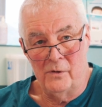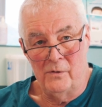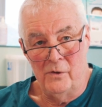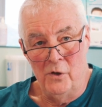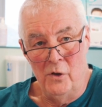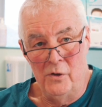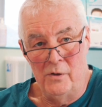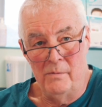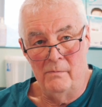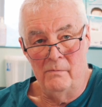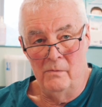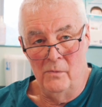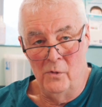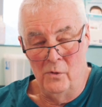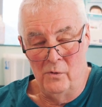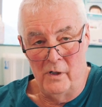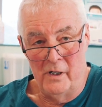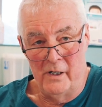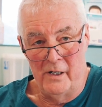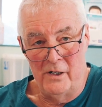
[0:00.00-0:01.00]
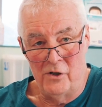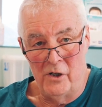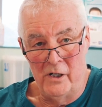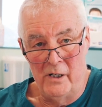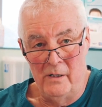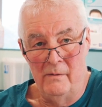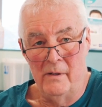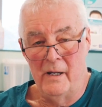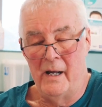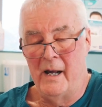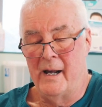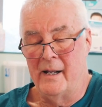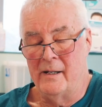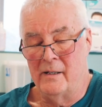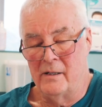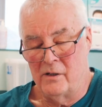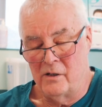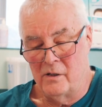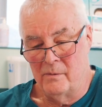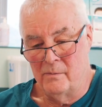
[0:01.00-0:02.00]
good oral hygiene
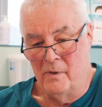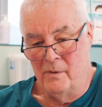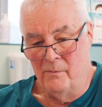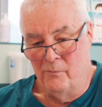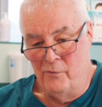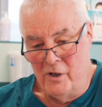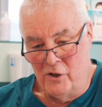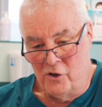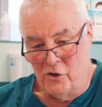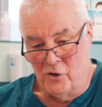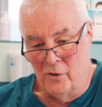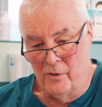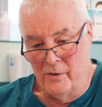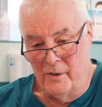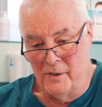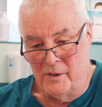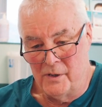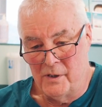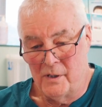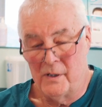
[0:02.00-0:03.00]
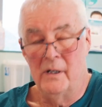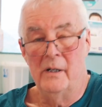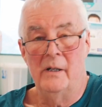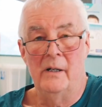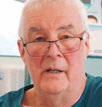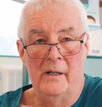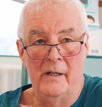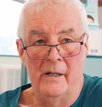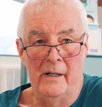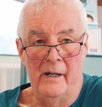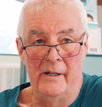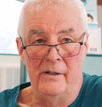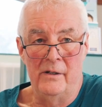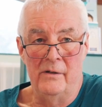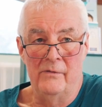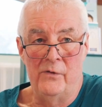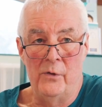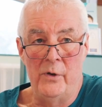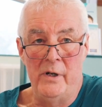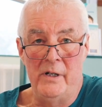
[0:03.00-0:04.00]
and reassurance and the
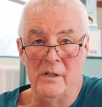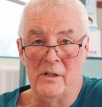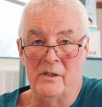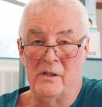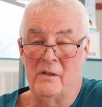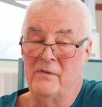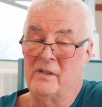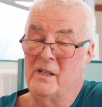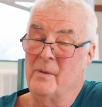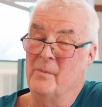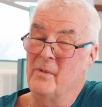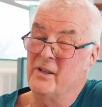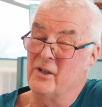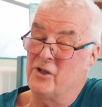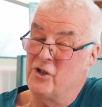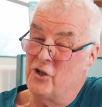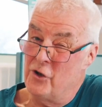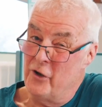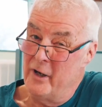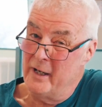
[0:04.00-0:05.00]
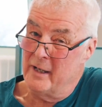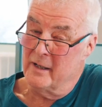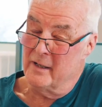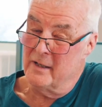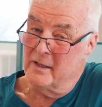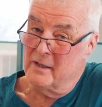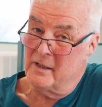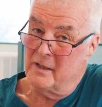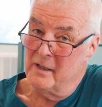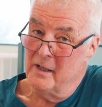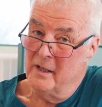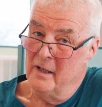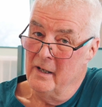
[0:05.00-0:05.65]
avoidance of some of the triggers,